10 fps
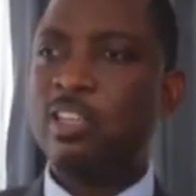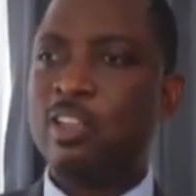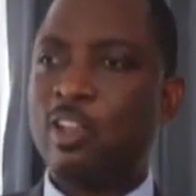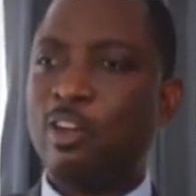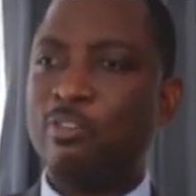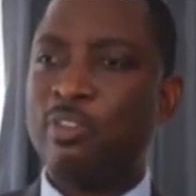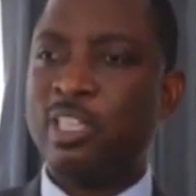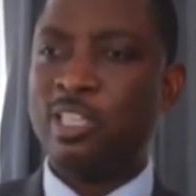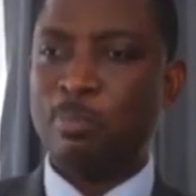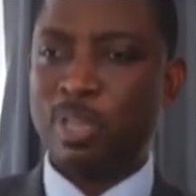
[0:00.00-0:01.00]
of
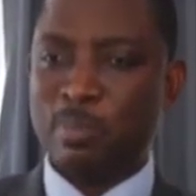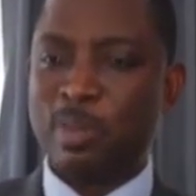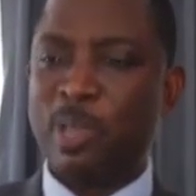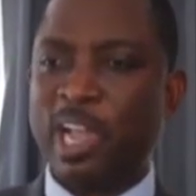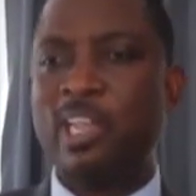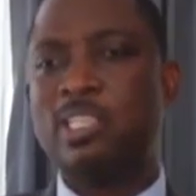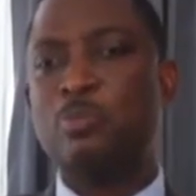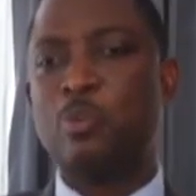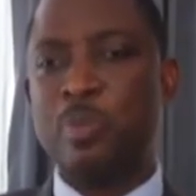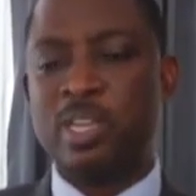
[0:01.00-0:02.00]
the payment mechanism
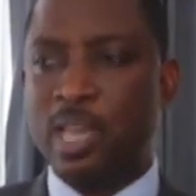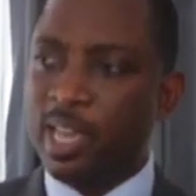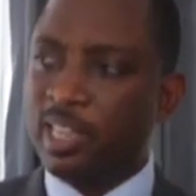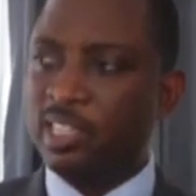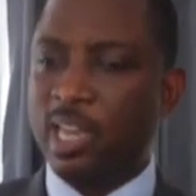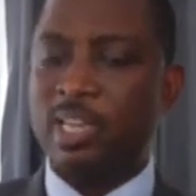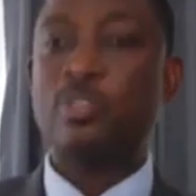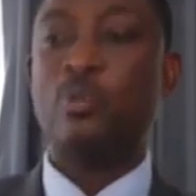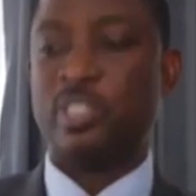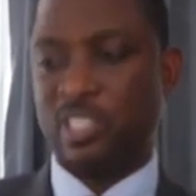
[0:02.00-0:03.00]
will mean that NHI is
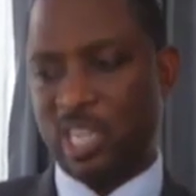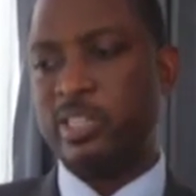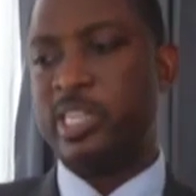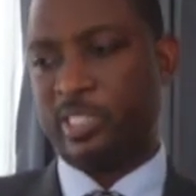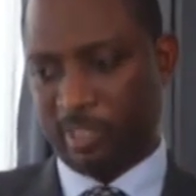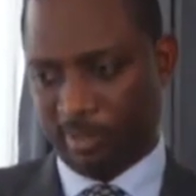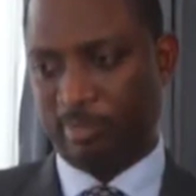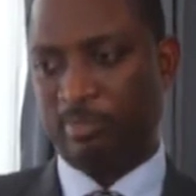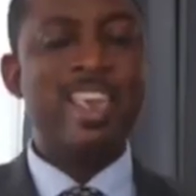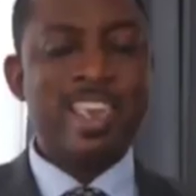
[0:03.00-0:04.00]
always in arrears.
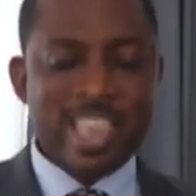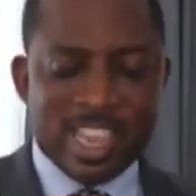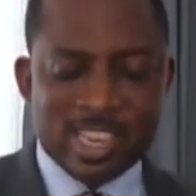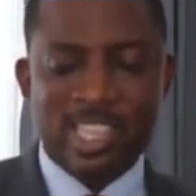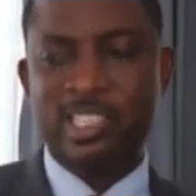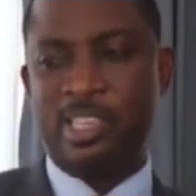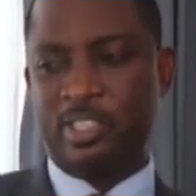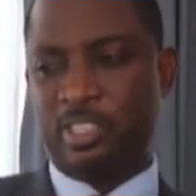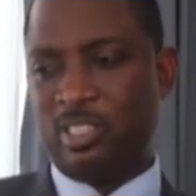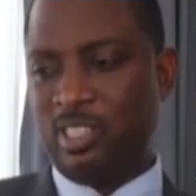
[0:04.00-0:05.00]
In that
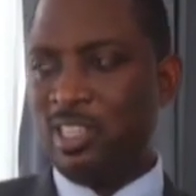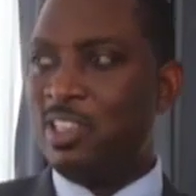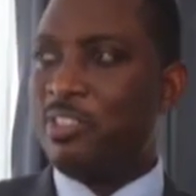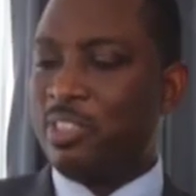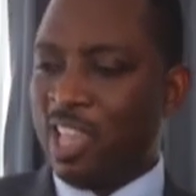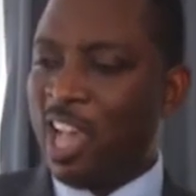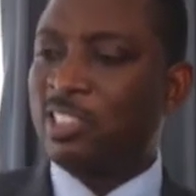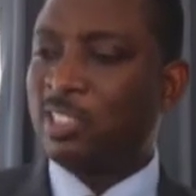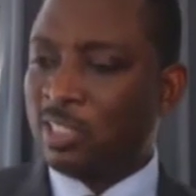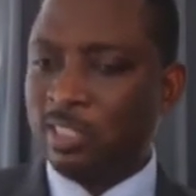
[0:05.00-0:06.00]
case, there are
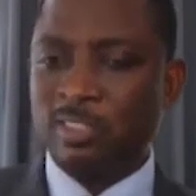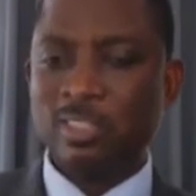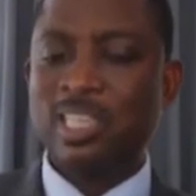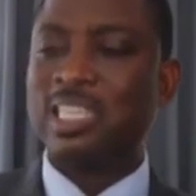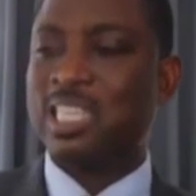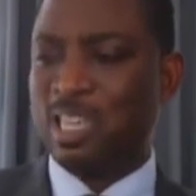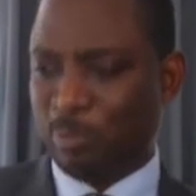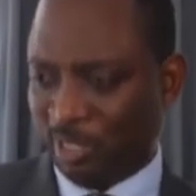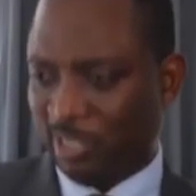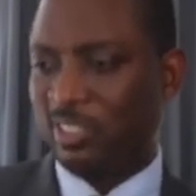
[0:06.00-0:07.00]
still
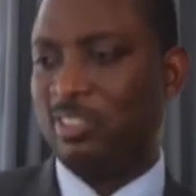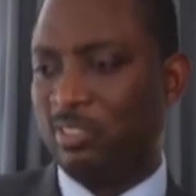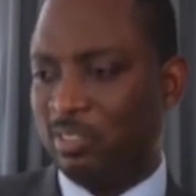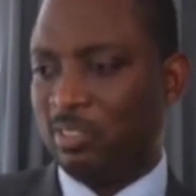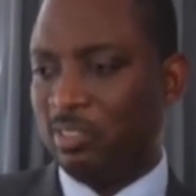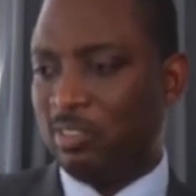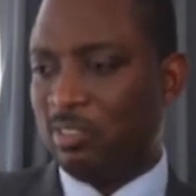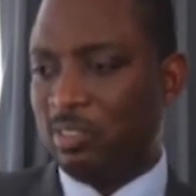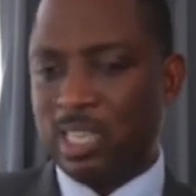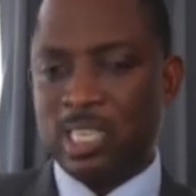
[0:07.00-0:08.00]
gaps
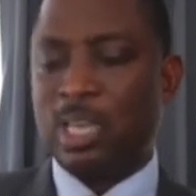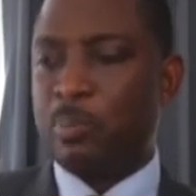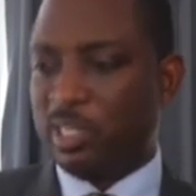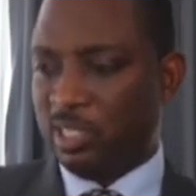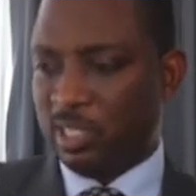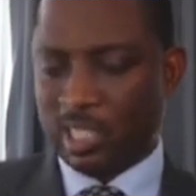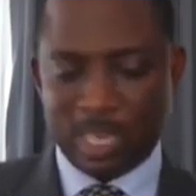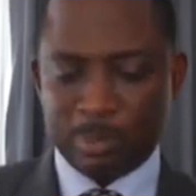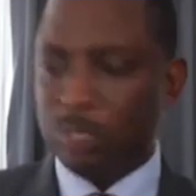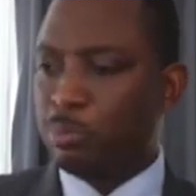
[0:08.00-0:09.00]
in capacity,
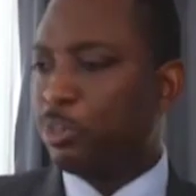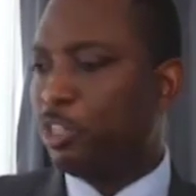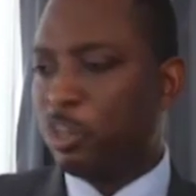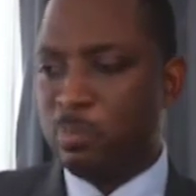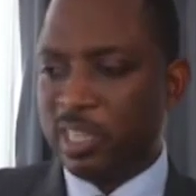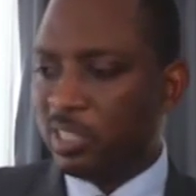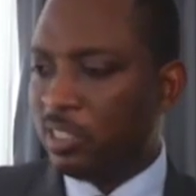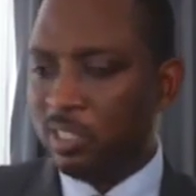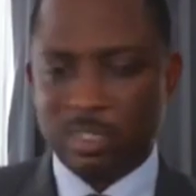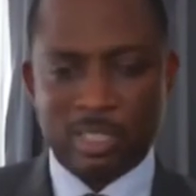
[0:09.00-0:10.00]
gaps in procuring
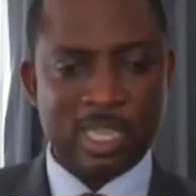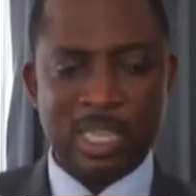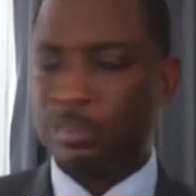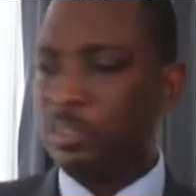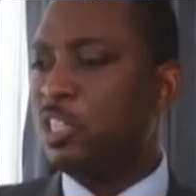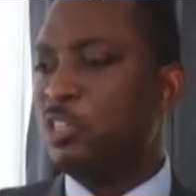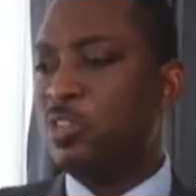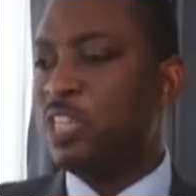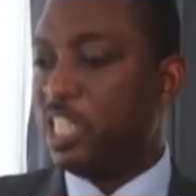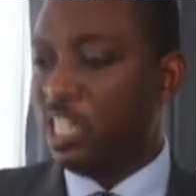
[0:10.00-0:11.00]
medicines, gaps in doing
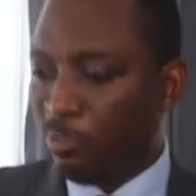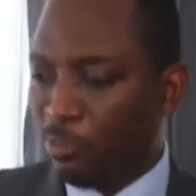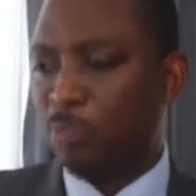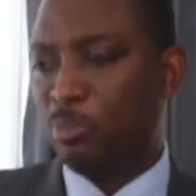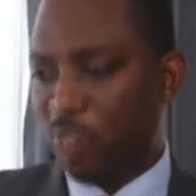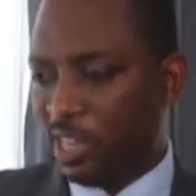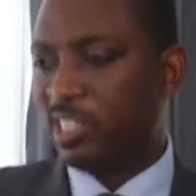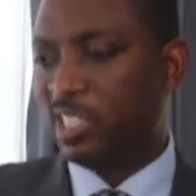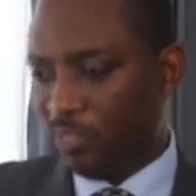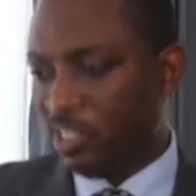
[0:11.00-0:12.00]
the needful in providing
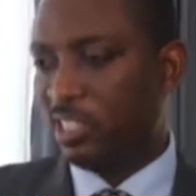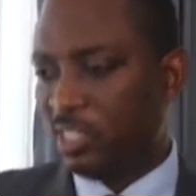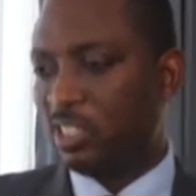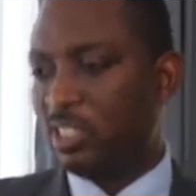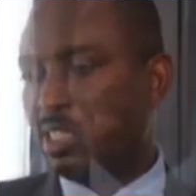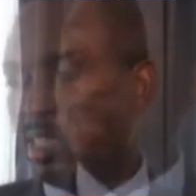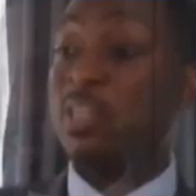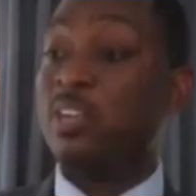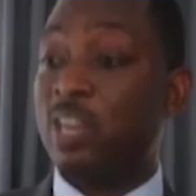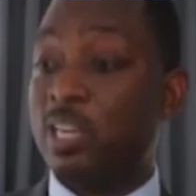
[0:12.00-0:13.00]
services. But the
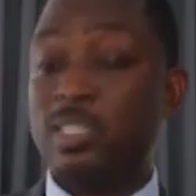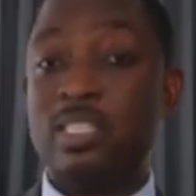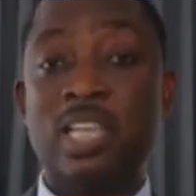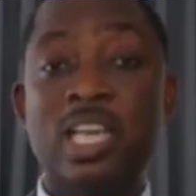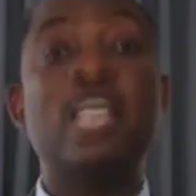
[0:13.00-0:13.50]
reality is that